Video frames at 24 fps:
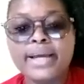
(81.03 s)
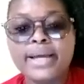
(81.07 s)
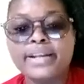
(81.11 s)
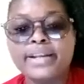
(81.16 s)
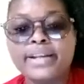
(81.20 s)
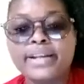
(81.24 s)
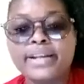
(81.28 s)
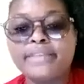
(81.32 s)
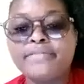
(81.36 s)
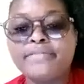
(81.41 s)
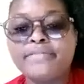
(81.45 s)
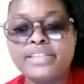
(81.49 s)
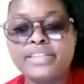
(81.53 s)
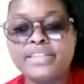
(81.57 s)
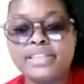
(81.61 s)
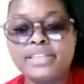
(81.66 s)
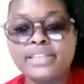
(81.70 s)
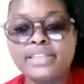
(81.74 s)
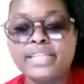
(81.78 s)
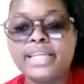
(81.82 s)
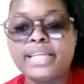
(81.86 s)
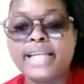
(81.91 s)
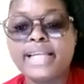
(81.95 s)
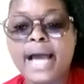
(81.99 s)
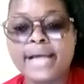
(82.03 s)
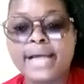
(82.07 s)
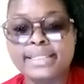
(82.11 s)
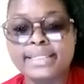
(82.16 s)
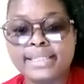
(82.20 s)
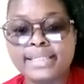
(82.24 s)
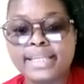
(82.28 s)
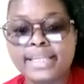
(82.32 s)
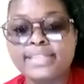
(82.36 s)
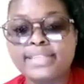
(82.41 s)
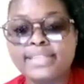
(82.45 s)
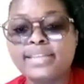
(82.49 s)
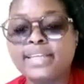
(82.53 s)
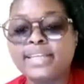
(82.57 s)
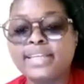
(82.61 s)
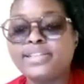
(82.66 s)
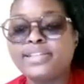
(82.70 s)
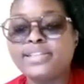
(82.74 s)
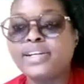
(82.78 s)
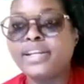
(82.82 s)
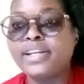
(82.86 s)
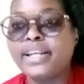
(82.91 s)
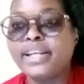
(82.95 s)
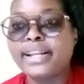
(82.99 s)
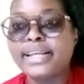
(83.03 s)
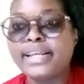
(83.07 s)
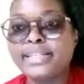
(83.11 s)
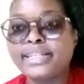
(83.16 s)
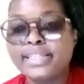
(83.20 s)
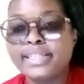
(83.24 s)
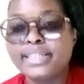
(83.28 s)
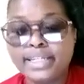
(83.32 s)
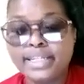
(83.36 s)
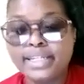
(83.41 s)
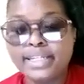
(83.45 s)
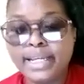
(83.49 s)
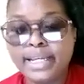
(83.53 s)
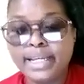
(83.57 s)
revisited us as the generation